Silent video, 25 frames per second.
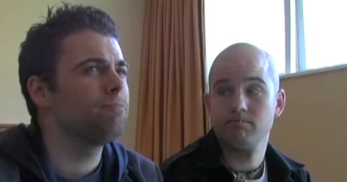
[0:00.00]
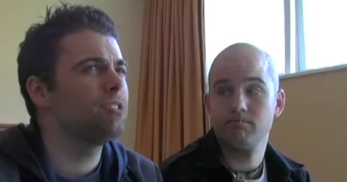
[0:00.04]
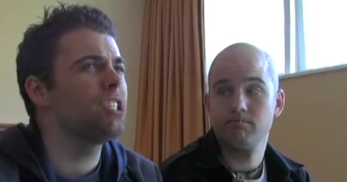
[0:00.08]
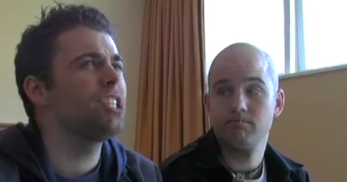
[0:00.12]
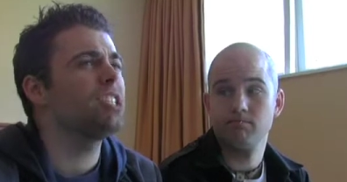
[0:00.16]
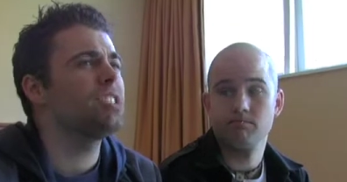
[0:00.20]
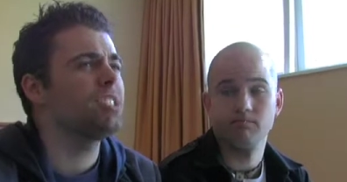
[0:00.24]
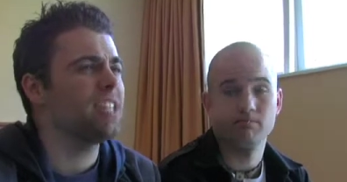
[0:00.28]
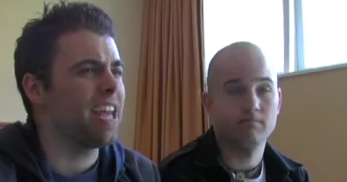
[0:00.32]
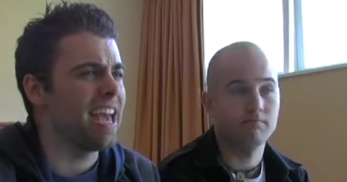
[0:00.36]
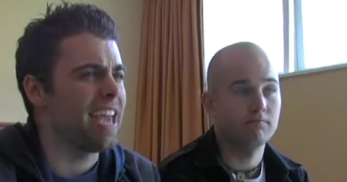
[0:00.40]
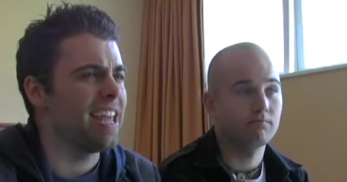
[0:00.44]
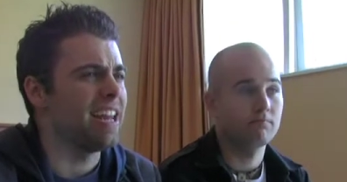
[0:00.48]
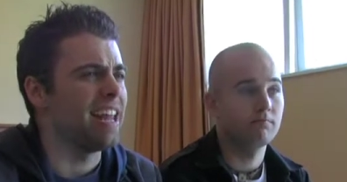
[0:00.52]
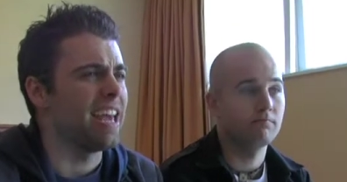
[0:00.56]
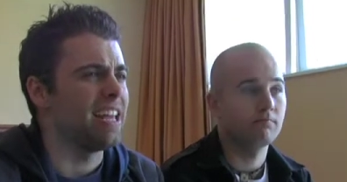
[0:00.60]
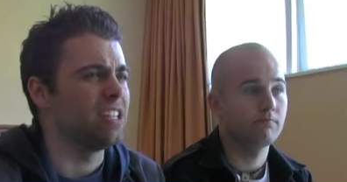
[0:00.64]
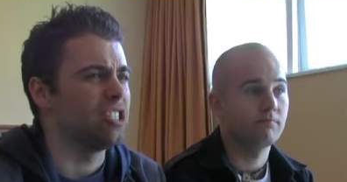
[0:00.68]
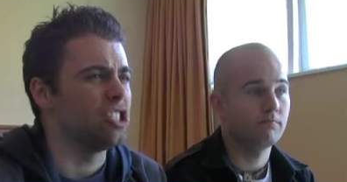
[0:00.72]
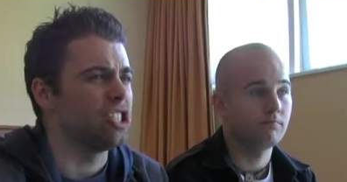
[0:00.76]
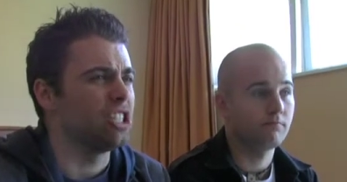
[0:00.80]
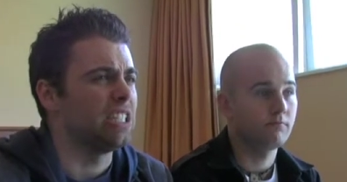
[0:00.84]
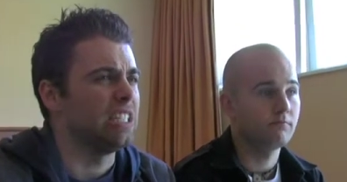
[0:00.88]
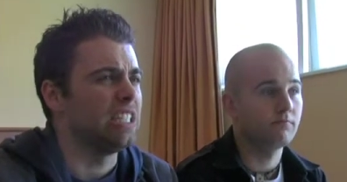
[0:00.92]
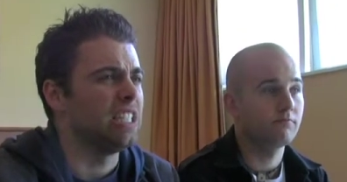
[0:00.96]
Speaker 1: Just ate
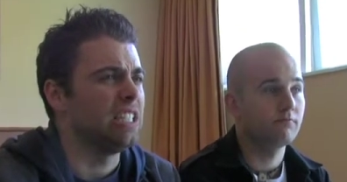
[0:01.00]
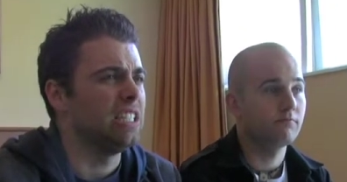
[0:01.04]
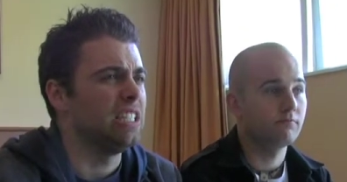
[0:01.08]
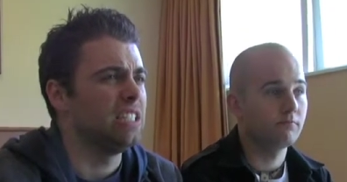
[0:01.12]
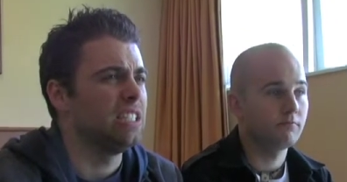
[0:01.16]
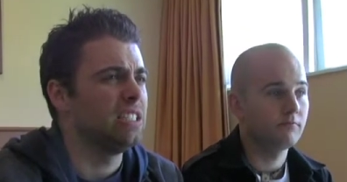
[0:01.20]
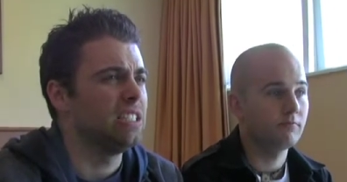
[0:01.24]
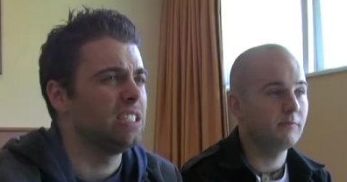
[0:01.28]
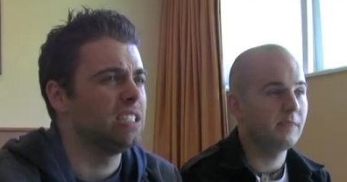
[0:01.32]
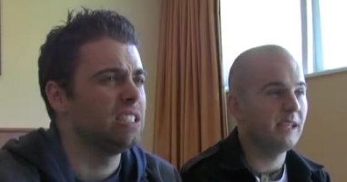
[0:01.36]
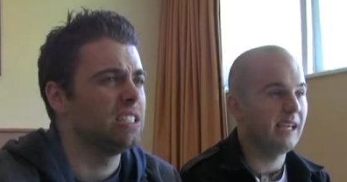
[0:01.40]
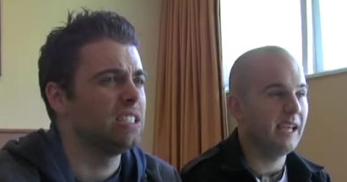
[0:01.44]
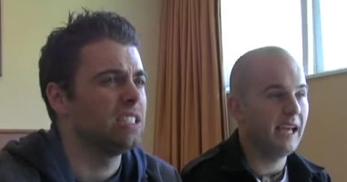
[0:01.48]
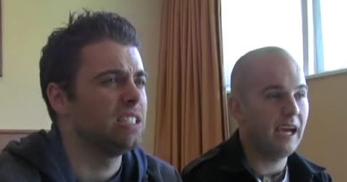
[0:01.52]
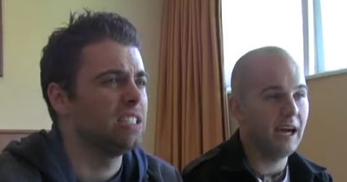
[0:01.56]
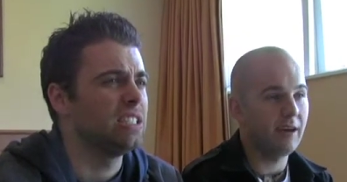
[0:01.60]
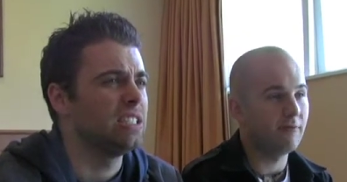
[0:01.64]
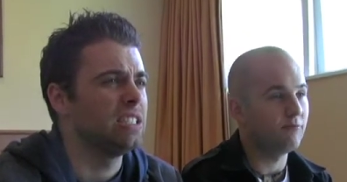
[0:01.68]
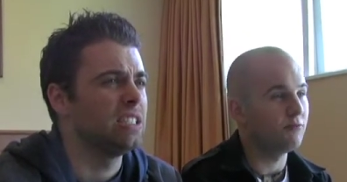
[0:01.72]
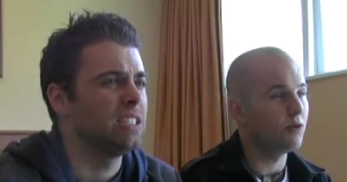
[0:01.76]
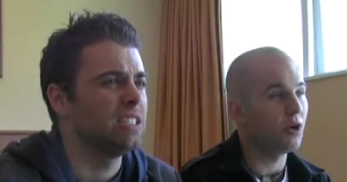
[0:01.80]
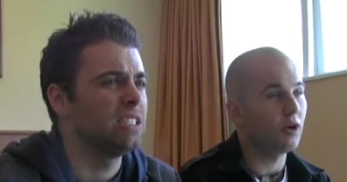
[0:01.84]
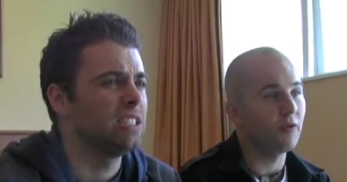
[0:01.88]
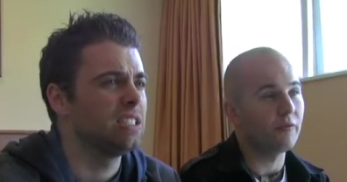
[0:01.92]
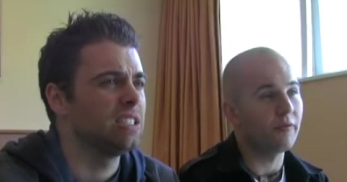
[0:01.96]
actually. Yeah,
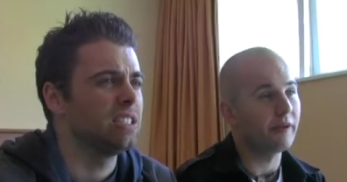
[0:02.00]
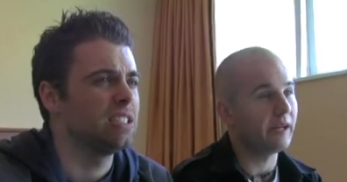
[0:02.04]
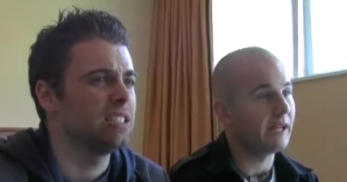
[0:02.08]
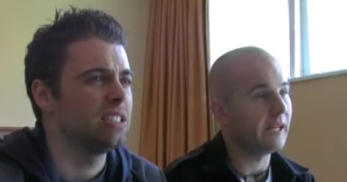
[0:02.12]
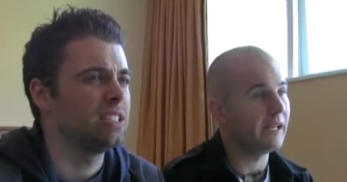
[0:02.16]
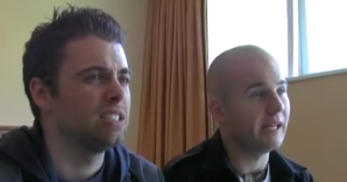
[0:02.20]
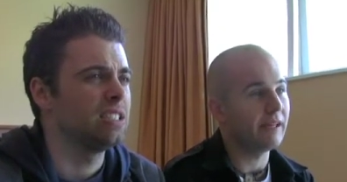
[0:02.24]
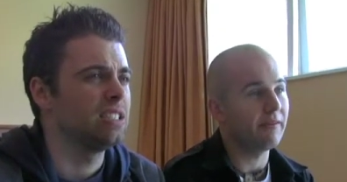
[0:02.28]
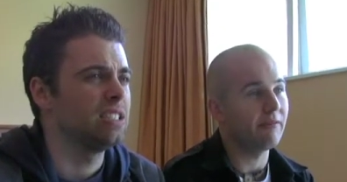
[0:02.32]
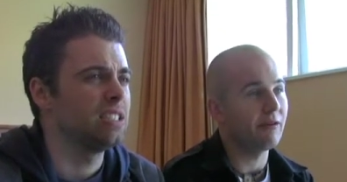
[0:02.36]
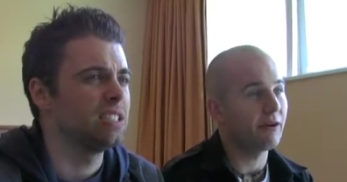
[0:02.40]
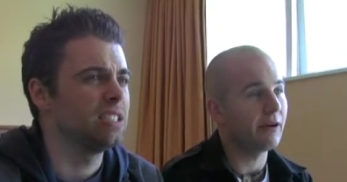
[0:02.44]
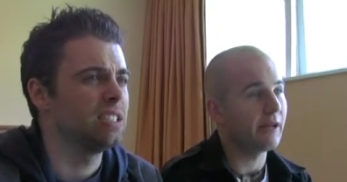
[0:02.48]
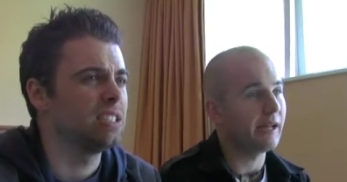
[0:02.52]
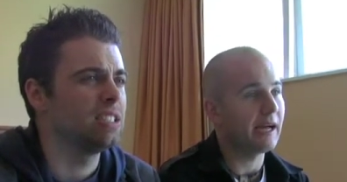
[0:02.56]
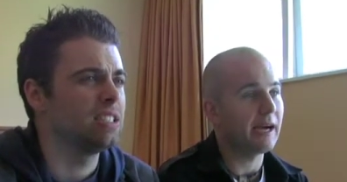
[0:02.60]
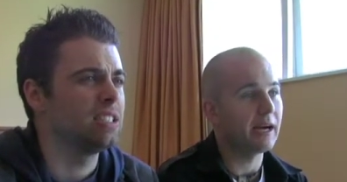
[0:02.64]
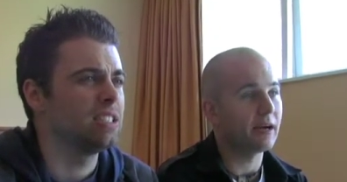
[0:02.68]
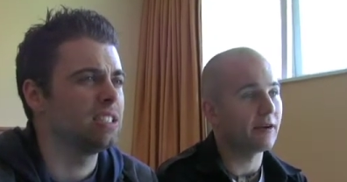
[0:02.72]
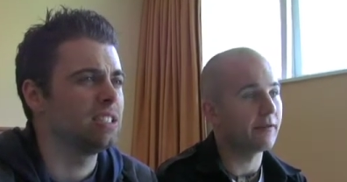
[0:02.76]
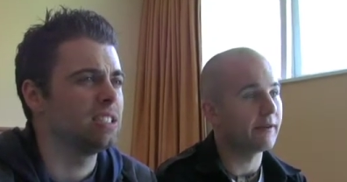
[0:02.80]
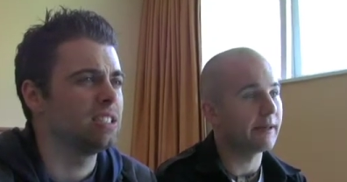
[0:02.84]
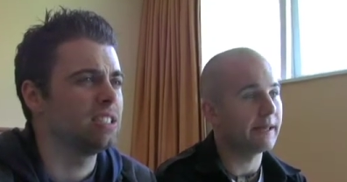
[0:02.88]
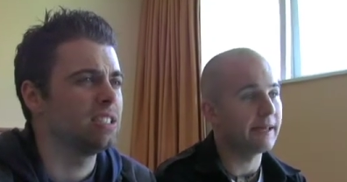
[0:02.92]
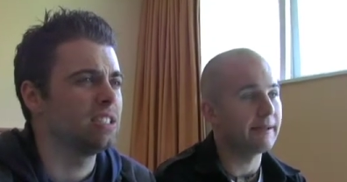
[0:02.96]
I'm not really very
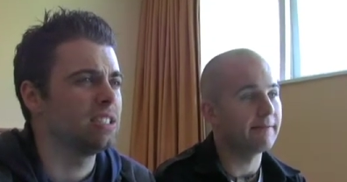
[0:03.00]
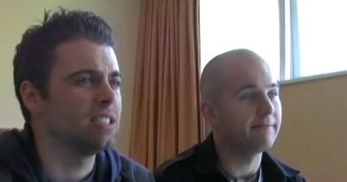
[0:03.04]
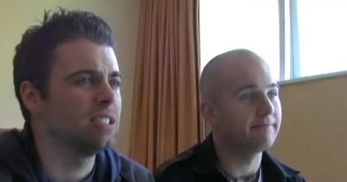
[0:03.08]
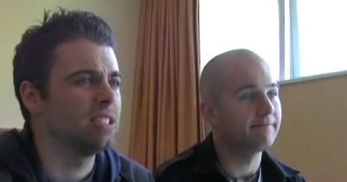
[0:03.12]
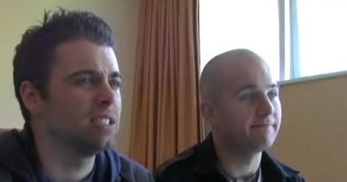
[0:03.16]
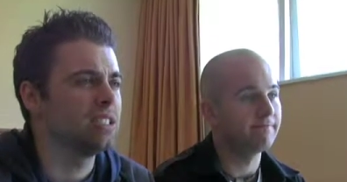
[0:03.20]
hungry.